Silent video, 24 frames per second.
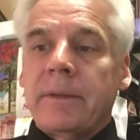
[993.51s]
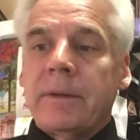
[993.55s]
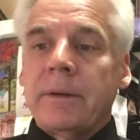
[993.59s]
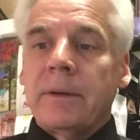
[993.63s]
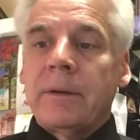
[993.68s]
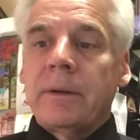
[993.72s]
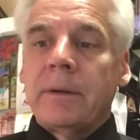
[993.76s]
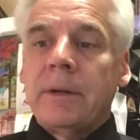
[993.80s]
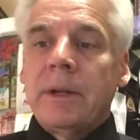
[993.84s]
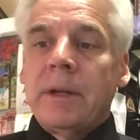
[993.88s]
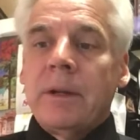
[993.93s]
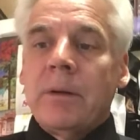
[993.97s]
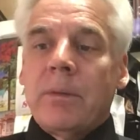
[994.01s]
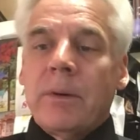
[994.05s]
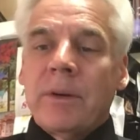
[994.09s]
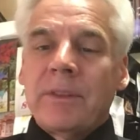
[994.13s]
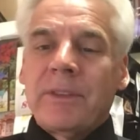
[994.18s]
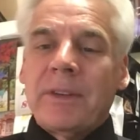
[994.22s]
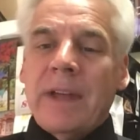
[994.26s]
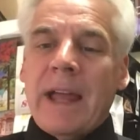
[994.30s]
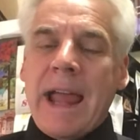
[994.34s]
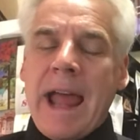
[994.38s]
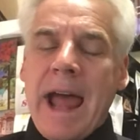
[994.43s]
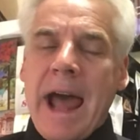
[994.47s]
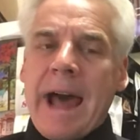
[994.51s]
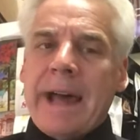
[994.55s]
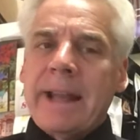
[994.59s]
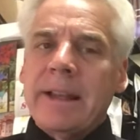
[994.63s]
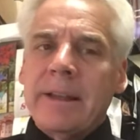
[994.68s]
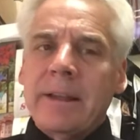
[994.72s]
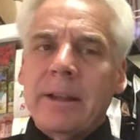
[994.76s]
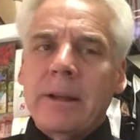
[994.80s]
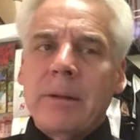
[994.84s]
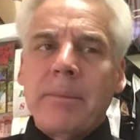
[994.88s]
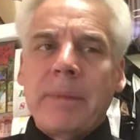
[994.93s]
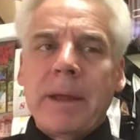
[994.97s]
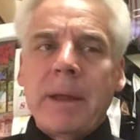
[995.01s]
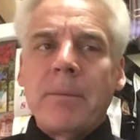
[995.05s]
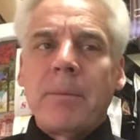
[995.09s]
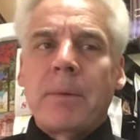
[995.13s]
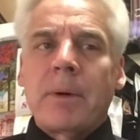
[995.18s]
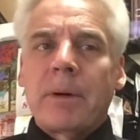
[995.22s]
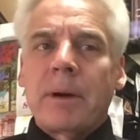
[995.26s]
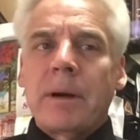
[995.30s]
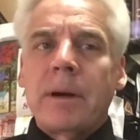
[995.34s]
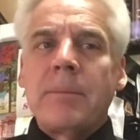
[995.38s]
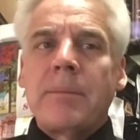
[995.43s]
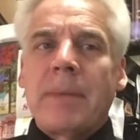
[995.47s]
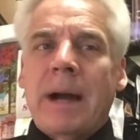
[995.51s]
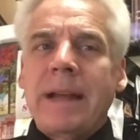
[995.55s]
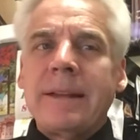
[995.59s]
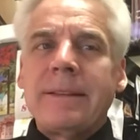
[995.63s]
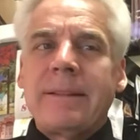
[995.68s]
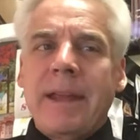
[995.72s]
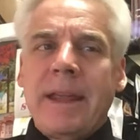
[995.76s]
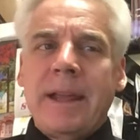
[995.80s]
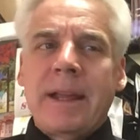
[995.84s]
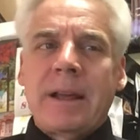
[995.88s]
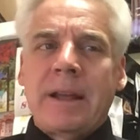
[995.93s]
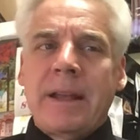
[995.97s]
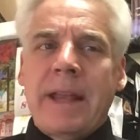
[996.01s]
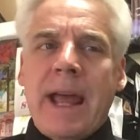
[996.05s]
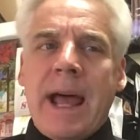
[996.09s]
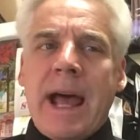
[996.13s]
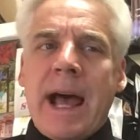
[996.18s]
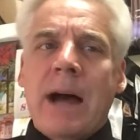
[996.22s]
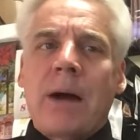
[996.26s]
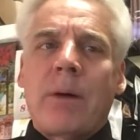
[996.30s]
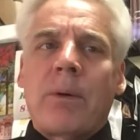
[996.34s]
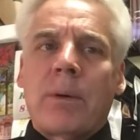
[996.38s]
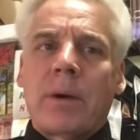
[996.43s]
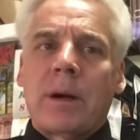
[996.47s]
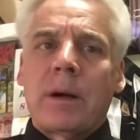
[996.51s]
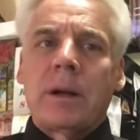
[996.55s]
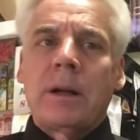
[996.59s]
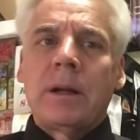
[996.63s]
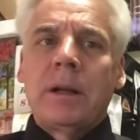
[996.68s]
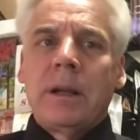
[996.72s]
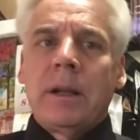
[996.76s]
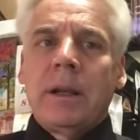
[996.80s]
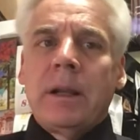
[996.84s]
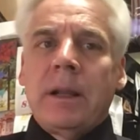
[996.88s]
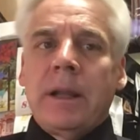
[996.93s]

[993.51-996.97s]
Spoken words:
So once I add a little bit more, it might take an hour,